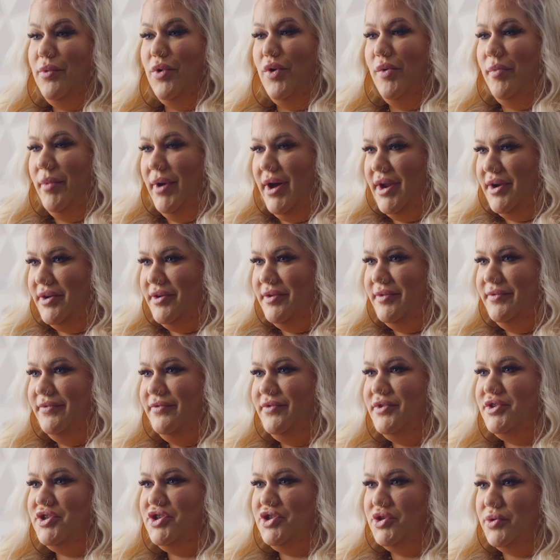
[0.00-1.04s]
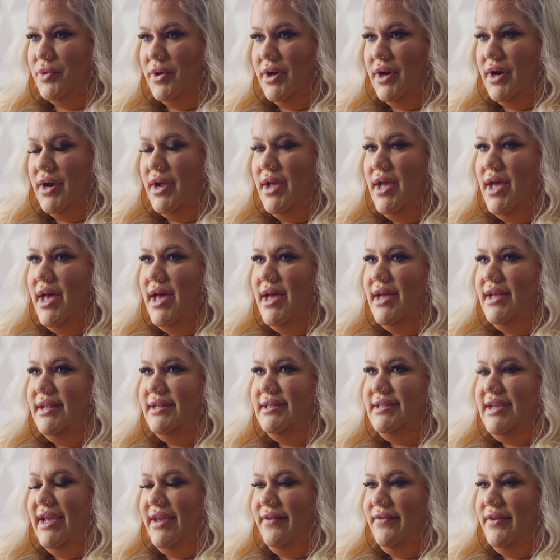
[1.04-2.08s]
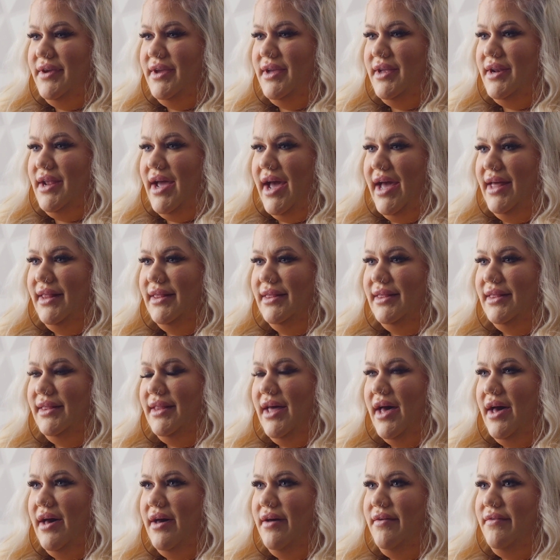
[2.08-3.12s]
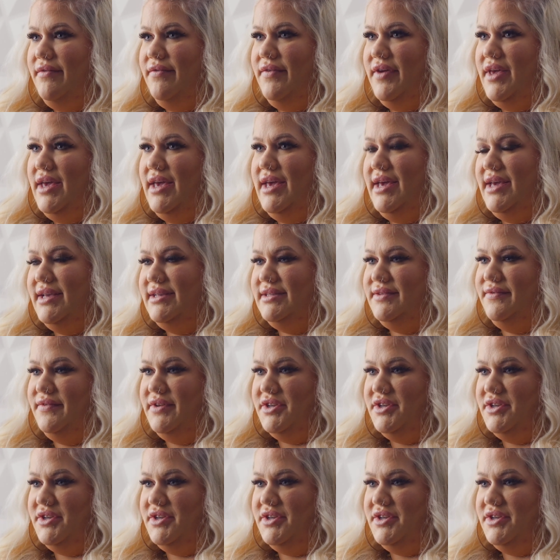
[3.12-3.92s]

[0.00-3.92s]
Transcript: a role model for sure. David, I love his